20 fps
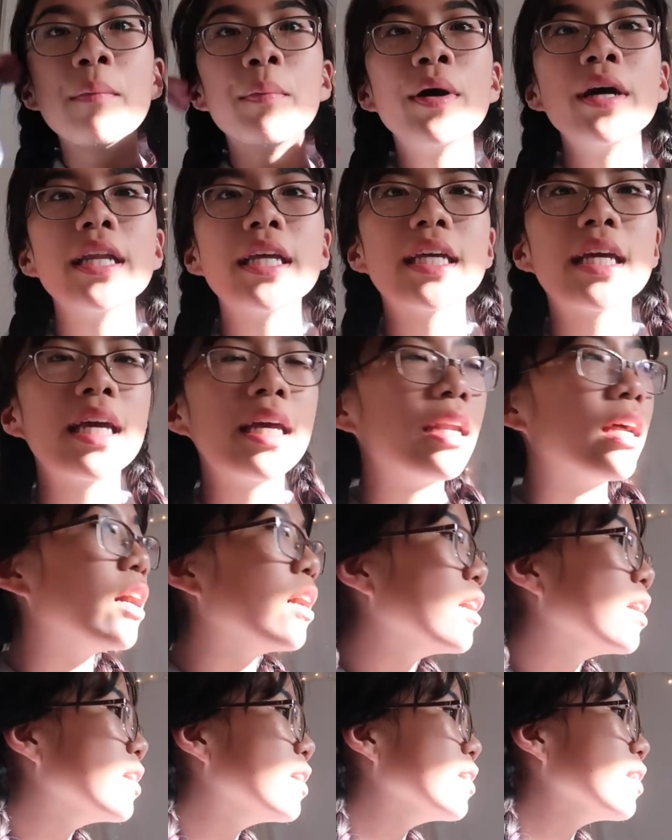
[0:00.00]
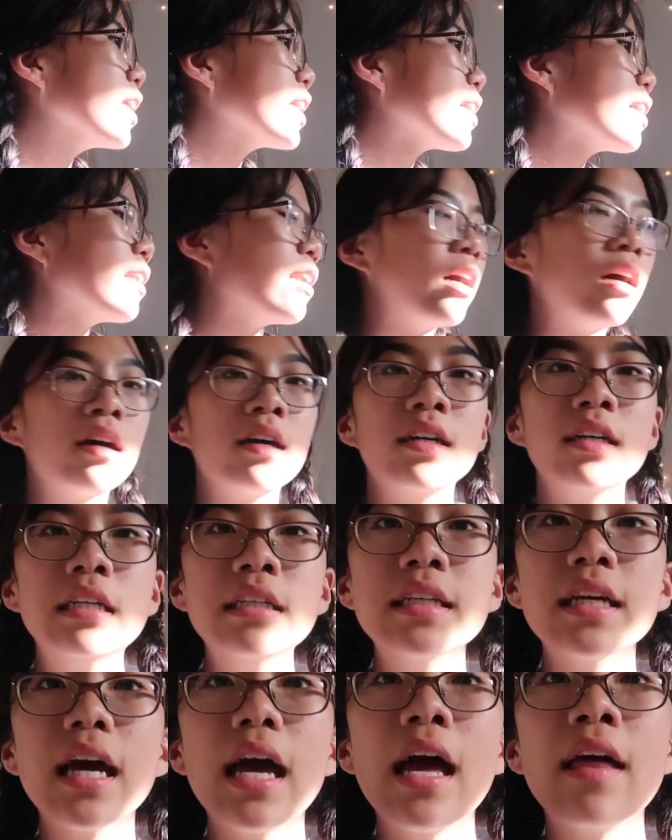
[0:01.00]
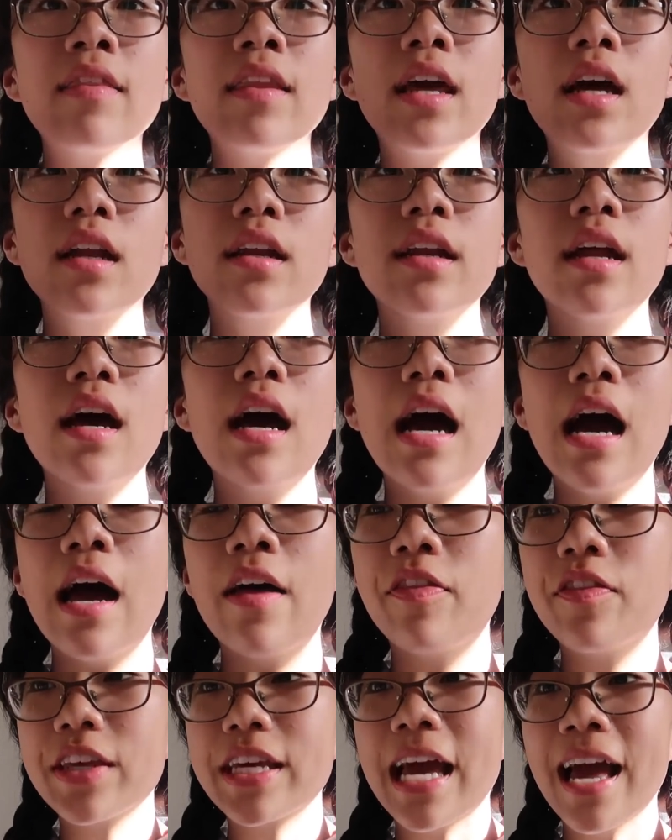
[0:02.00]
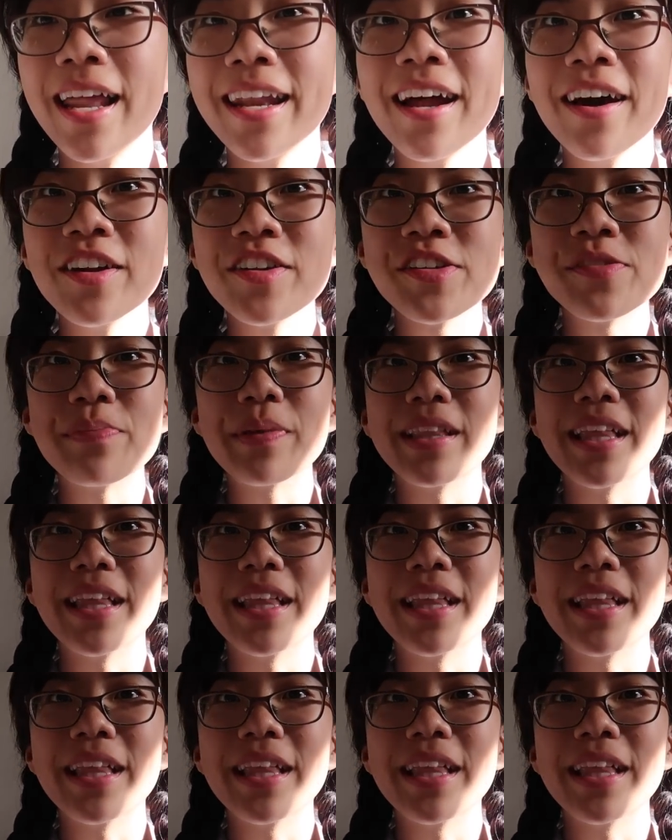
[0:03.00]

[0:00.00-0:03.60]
putting it in a like in a hood, and then at the end I'll just